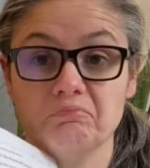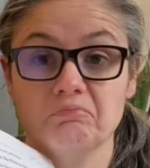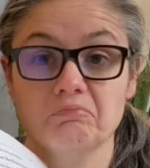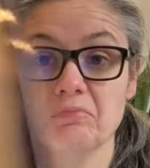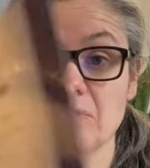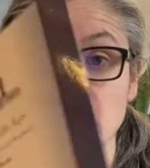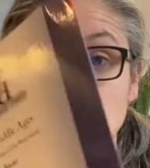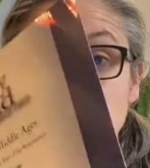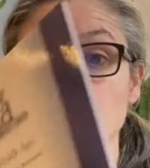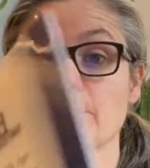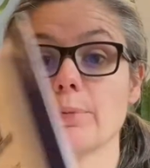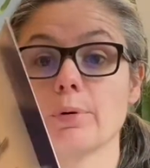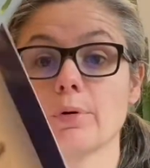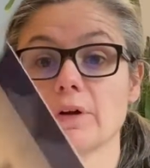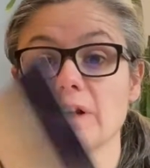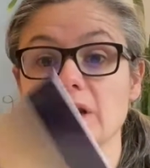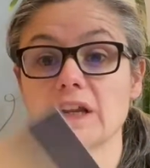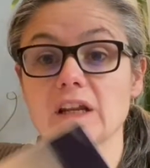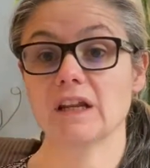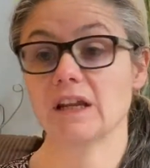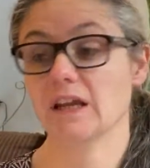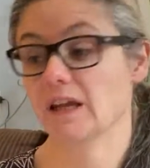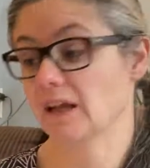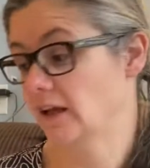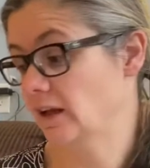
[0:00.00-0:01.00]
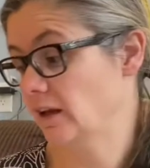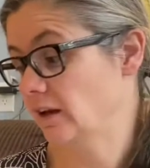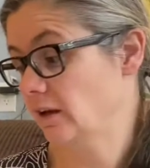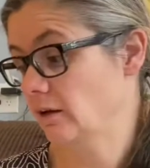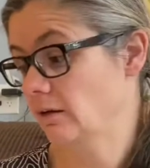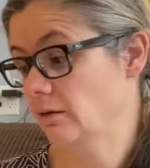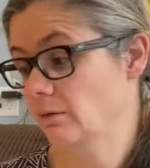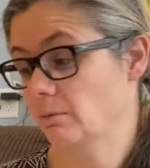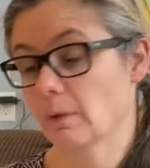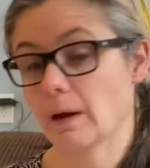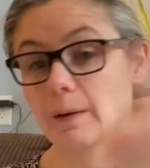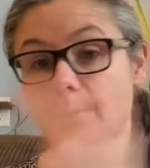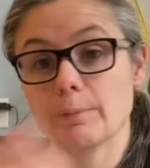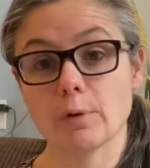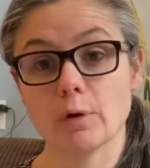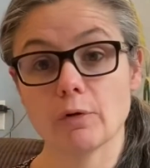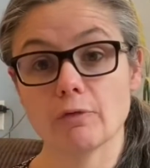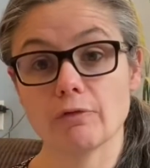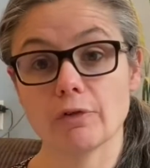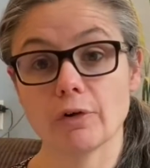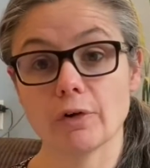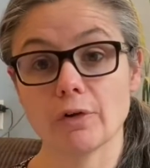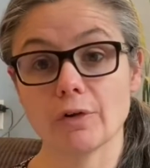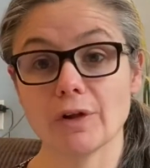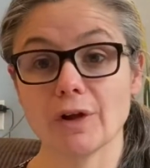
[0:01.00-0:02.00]
and put it in my
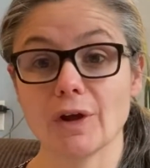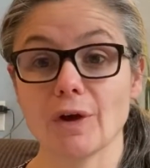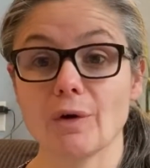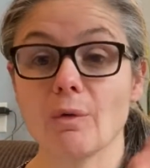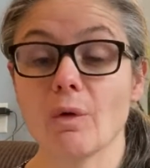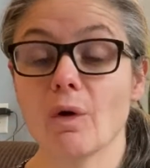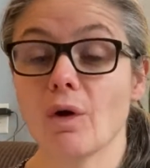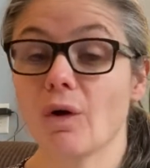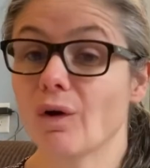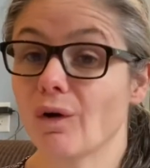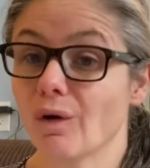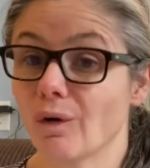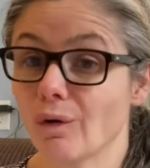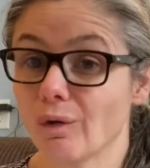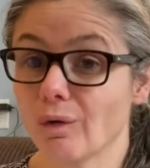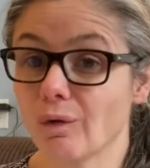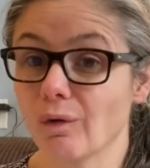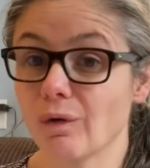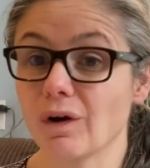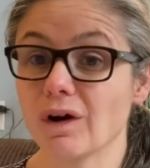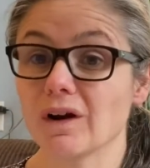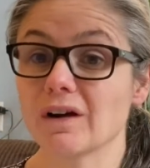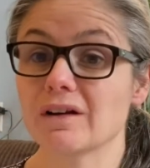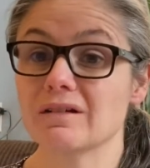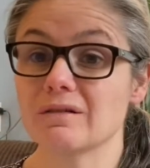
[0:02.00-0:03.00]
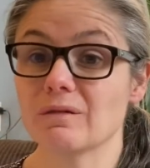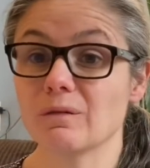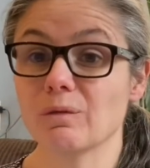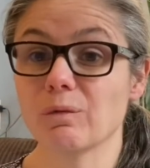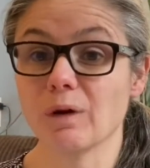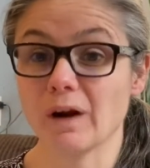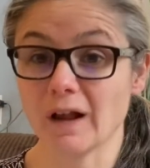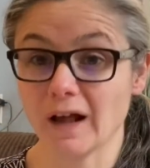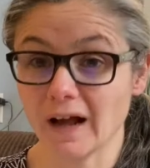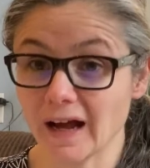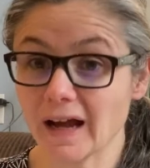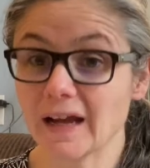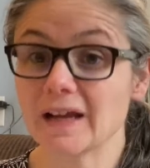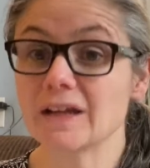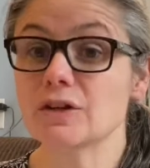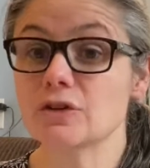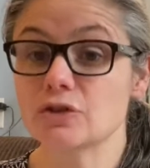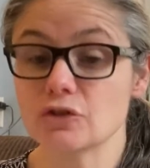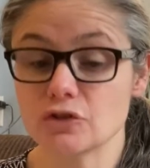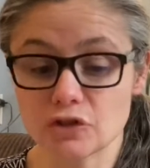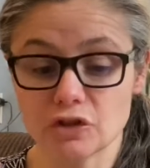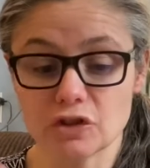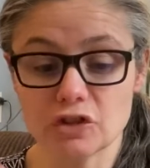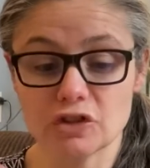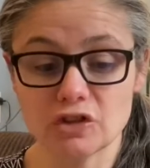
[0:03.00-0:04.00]
portfolio, or what I
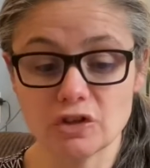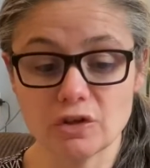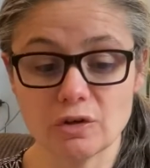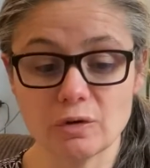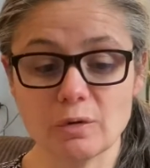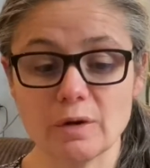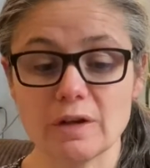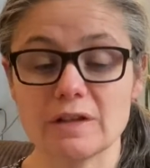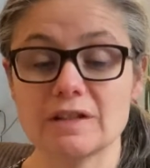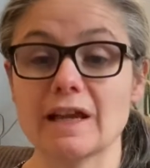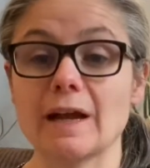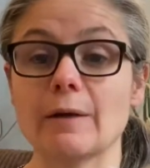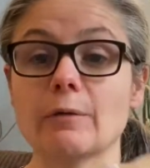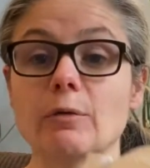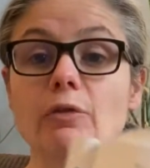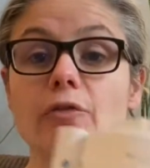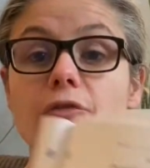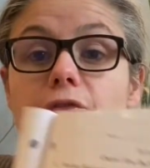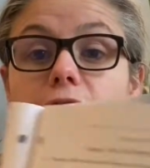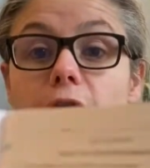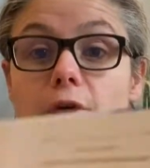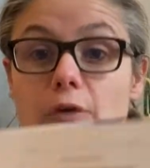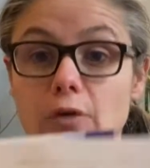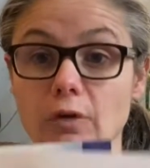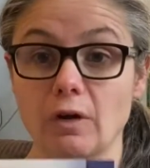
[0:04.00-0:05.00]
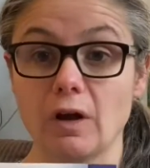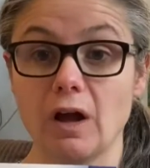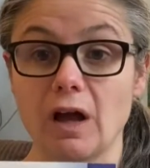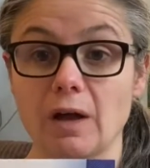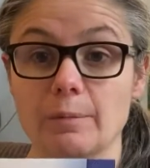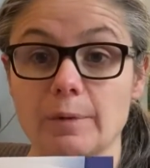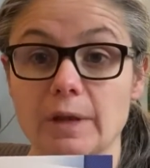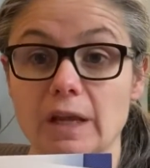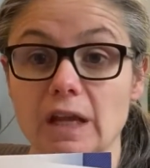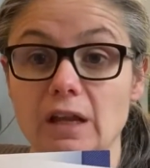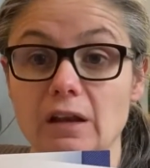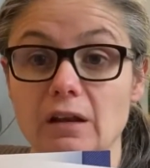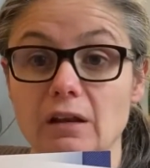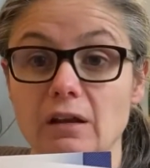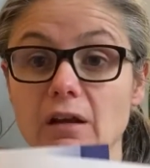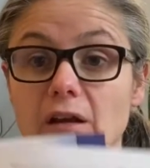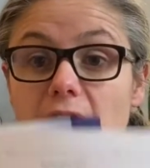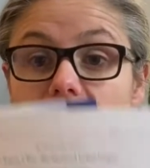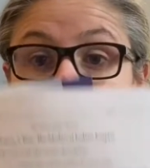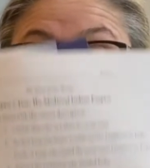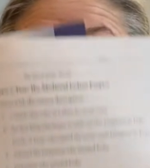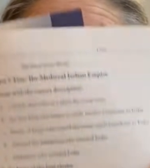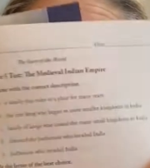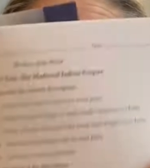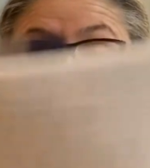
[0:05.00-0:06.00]
usually do is I will photocopy it.
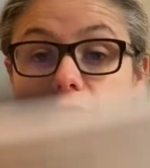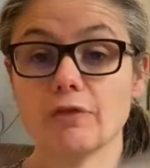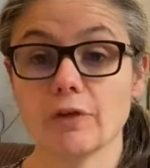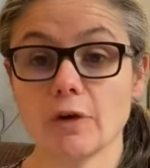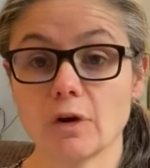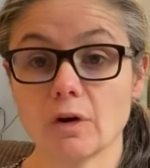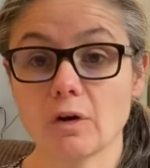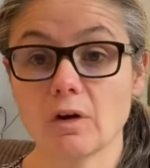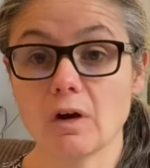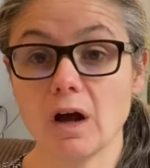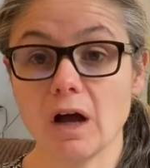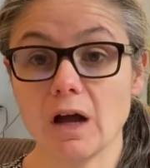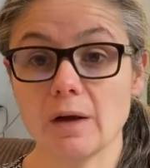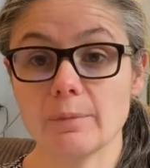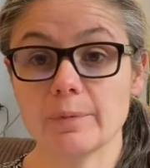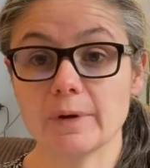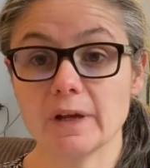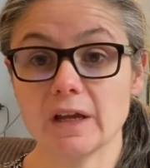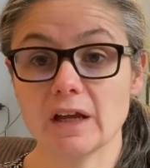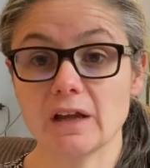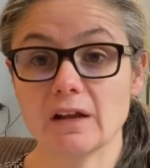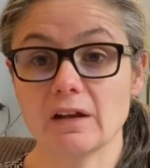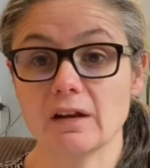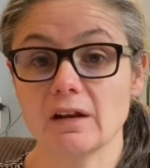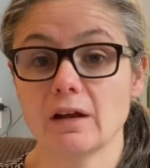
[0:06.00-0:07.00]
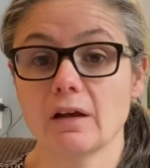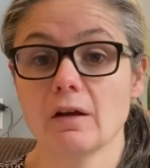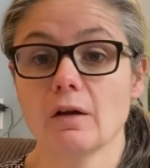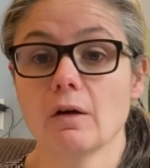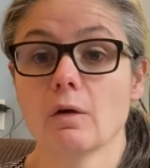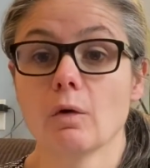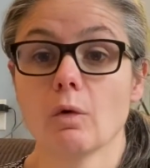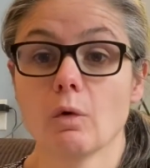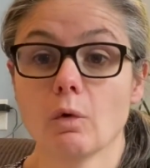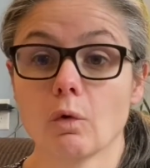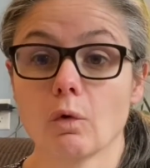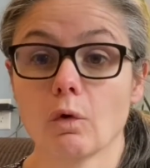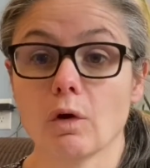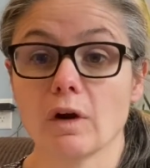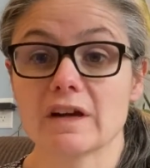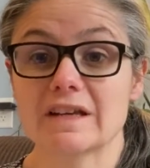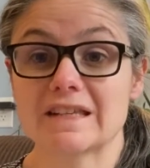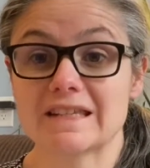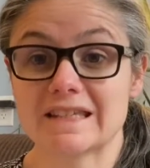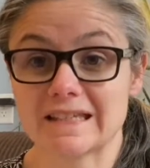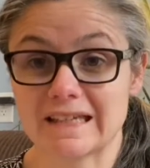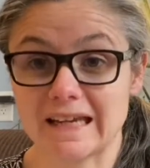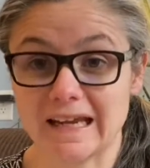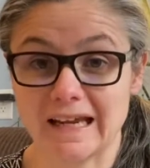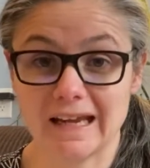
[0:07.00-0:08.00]
I'll photocopy it or
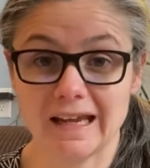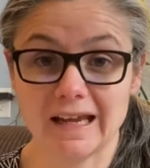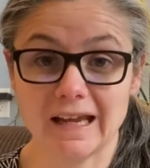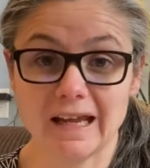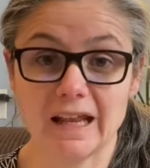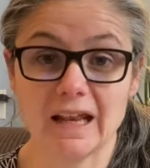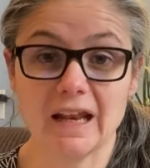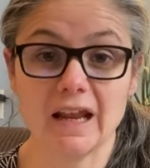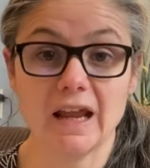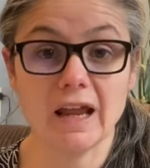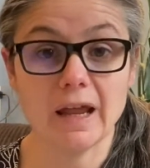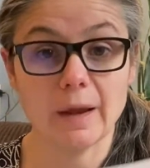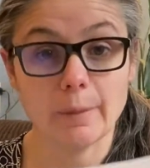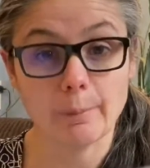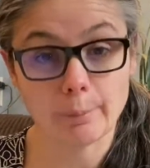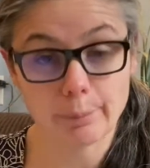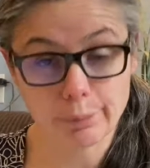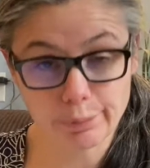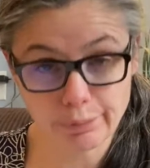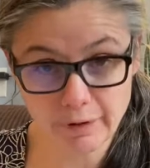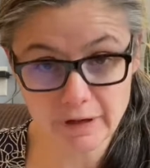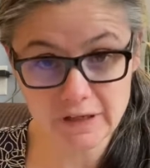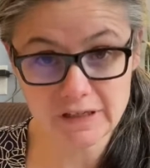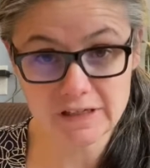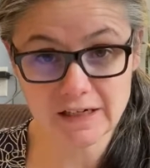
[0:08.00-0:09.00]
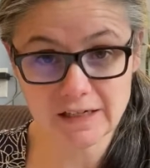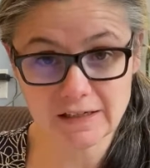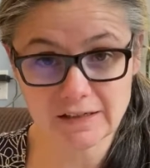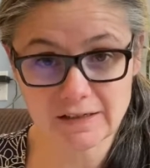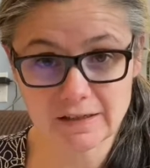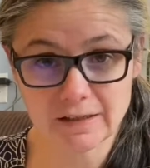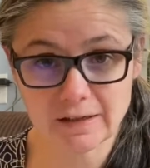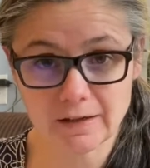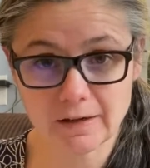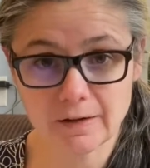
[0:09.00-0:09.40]
scan and print it.